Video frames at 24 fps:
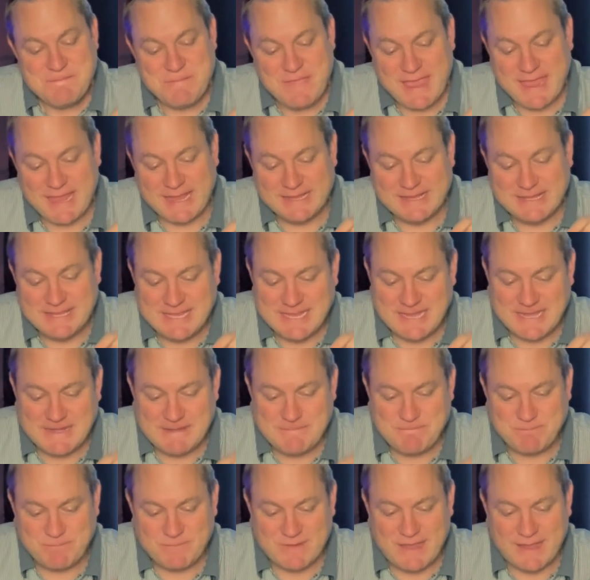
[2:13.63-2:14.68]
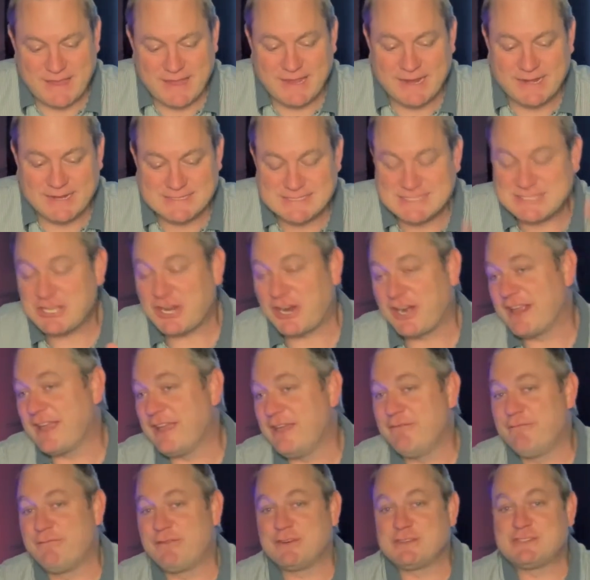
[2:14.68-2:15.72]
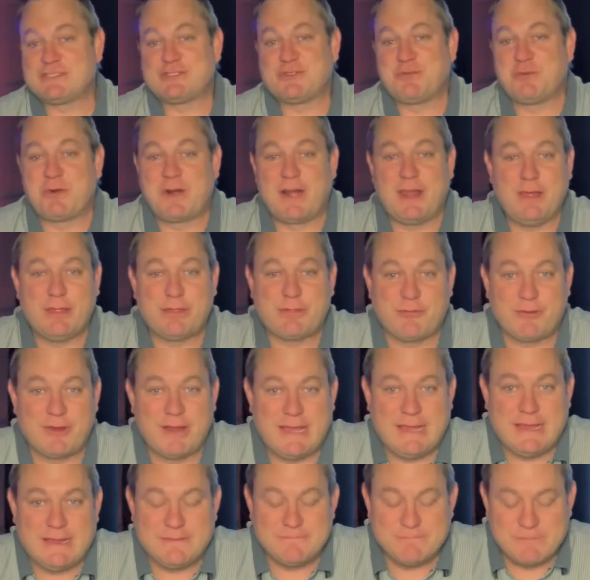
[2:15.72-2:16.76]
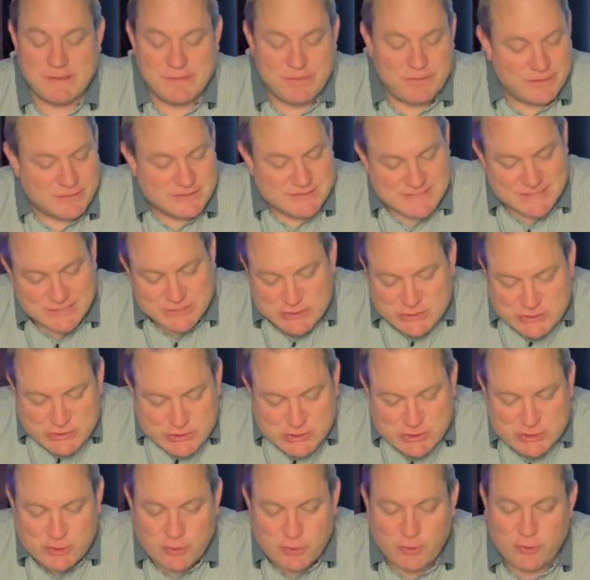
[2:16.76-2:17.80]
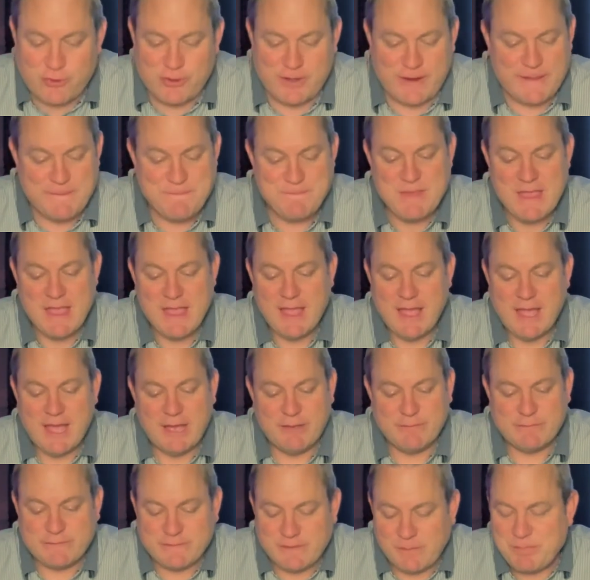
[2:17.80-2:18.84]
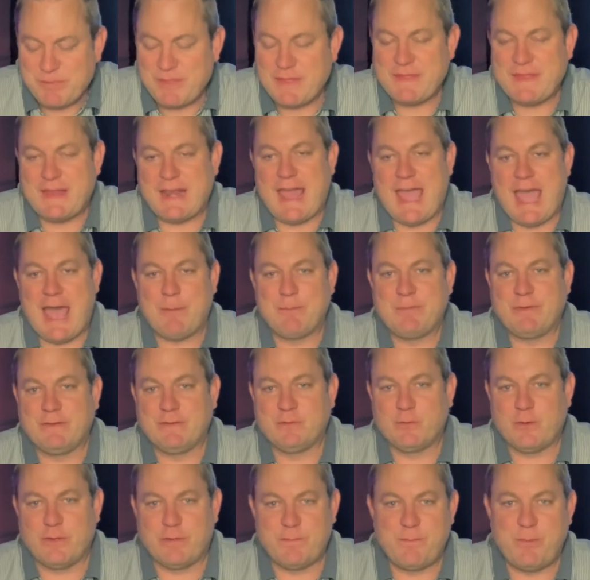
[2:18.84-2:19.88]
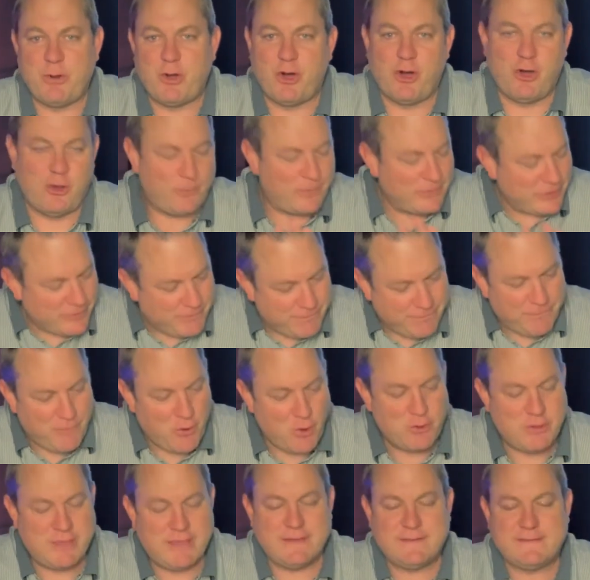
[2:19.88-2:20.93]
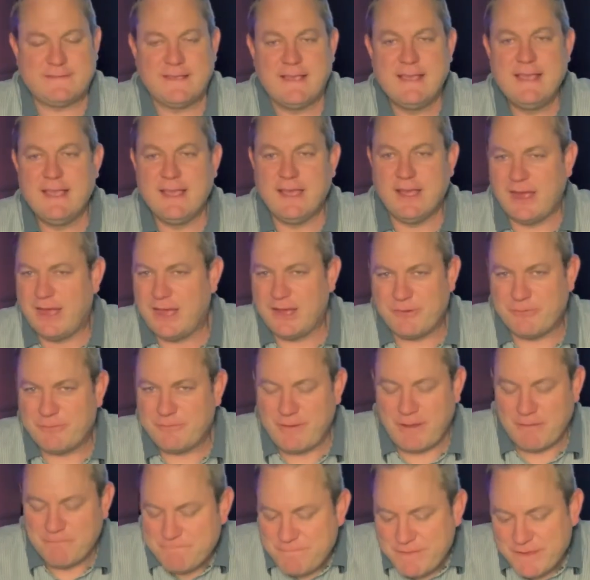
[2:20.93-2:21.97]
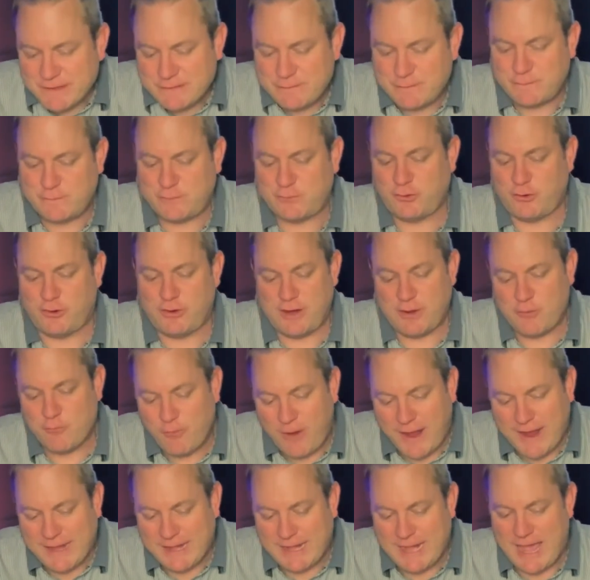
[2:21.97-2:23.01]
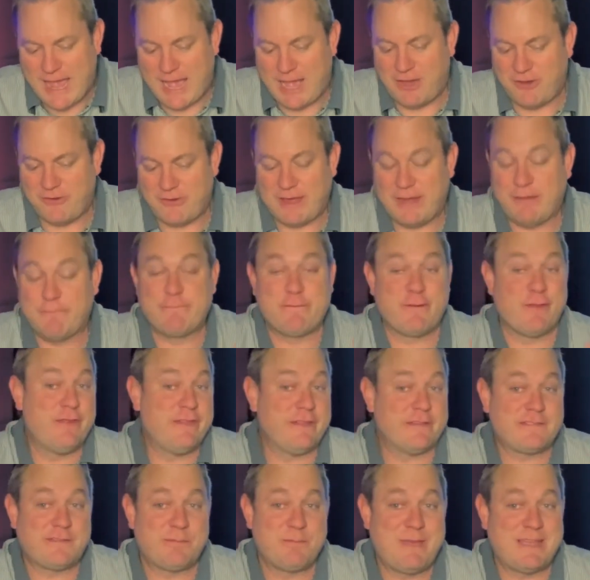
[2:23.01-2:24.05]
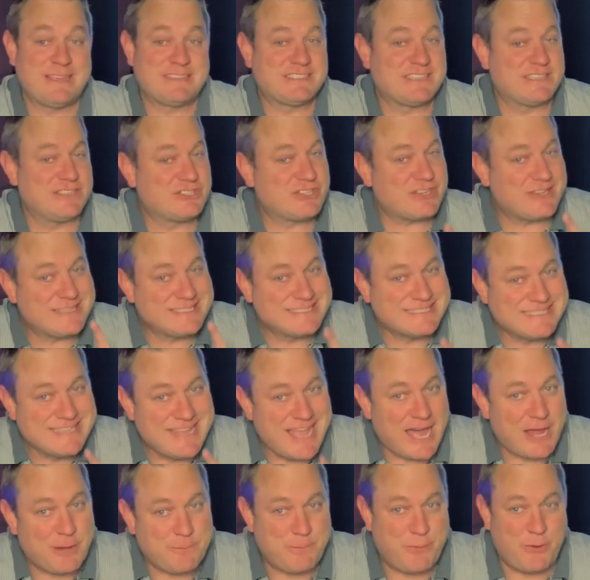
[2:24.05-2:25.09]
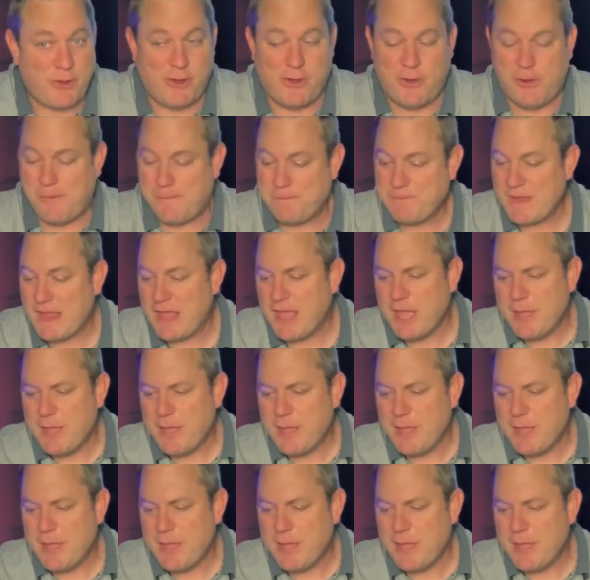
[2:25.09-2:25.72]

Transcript: And starting in verse 23, there's a story of something that happens with Paul. But the focus of this story right now and for this message is not Paul.